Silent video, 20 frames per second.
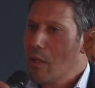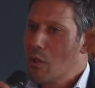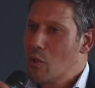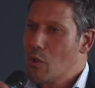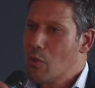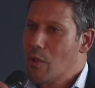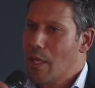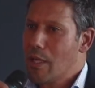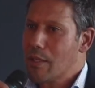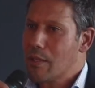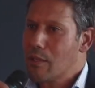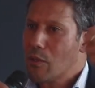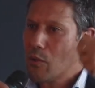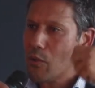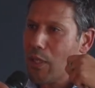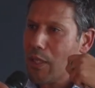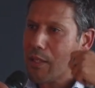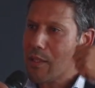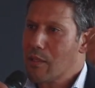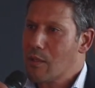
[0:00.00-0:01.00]
to
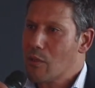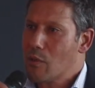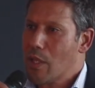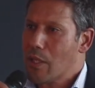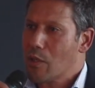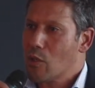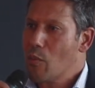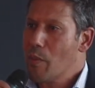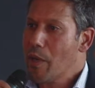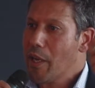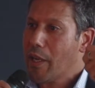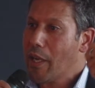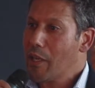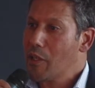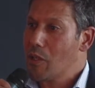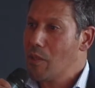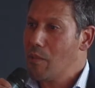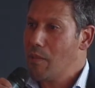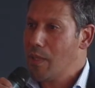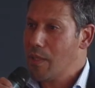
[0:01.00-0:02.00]
that
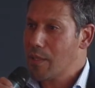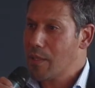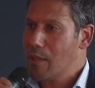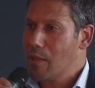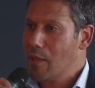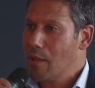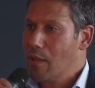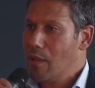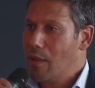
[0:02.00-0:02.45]
communication bus.